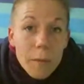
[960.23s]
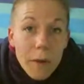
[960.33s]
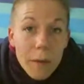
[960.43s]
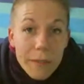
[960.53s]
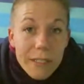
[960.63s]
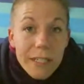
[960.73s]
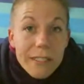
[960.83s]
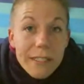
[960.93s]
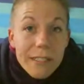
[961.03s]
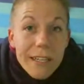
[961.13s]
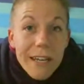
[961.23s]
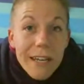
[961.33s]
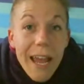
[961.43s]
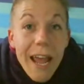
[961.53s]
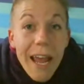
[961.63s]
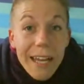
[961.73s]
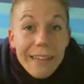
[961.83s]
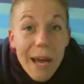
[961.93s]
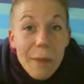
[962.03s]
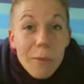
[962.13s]
her Arbonne business. And
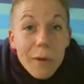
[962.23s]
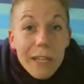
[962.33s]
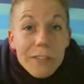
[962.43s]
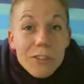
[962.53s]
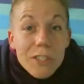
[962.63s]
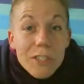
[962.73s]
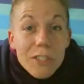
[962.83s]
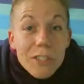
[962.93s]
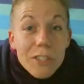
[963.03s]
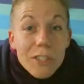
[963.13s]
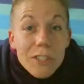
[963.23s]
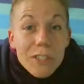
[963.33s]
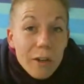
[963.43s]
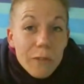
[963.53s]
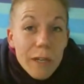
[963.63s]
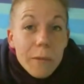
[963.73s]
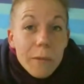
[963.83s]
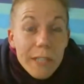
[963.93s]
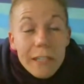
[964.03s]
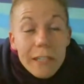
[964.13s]
at that point, she had just gotten her
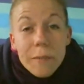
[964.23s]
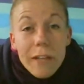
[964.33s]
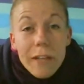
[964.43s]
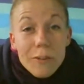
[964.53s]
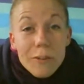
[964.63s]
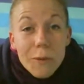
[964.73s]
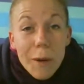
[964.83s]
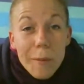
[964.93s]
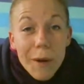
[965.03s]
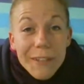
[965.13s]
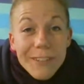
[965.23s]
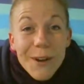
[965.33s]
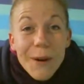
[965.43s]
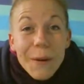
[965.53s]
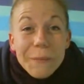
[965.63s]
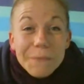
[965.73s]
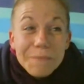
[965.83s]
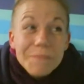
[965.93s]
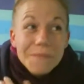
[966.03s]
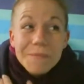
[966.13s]
free Mercedes-Benz through Arbonne.
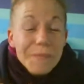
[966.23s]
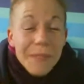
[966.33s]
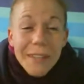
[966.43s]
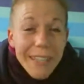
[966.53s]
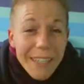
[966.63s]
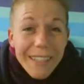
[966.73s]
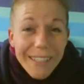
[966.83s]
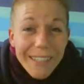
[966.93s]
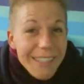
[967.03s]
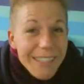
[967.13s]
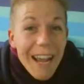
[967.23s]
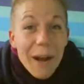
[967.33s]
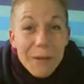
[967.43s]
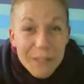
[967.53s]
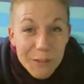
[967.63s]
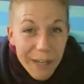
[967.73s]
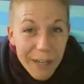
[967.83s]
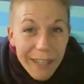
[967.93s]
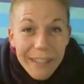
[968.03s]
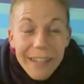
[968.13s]
So needless to say, I was
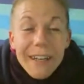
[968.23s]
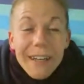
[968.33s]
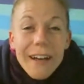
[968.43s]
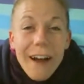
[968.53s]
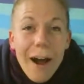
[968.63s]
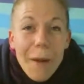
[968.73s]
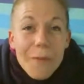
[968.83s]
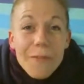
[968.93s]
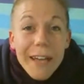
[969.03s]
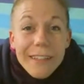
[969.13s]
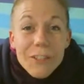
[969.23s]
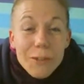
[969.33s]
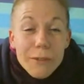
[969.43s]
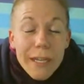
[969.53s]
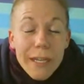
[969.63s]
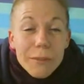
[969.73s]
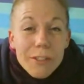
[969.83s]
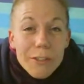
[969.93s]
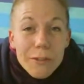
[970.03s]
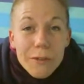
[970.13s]
intrigued. The fact that she was
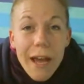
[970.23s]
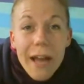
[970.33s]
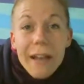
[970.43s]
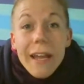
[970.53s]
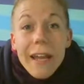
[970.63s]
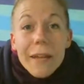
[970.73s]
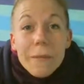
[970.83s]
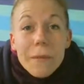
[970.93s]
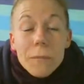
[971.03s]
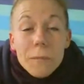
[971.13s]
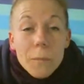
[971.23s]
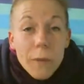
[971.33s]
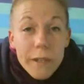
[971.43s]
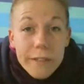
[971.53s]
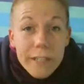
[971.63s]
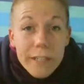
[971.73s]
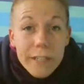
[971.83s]
able to do that and with such